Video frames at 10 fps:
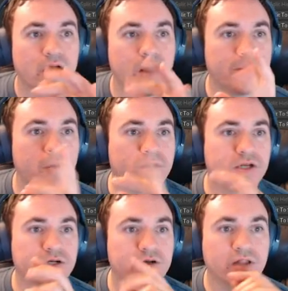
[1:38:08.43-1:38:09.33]
I'm going to
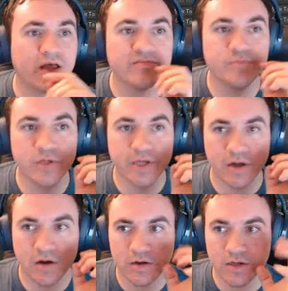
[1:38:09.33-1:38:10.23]
turn live boolean
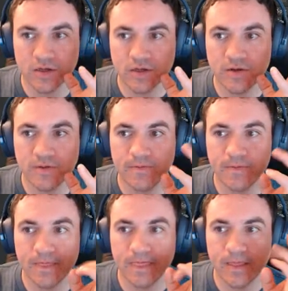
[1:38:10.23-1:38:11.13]
on
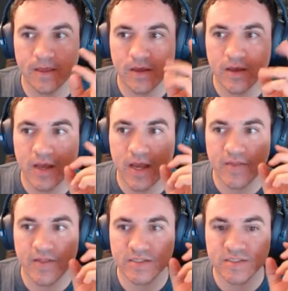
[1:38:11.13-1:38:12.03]
and
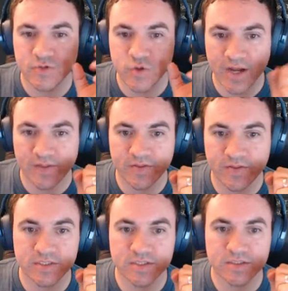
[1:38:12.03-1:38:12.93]
then subtract
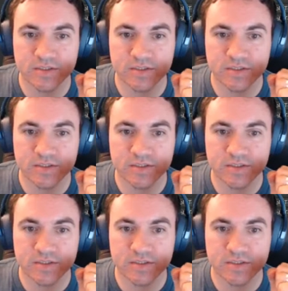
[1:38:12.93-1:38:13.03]
this.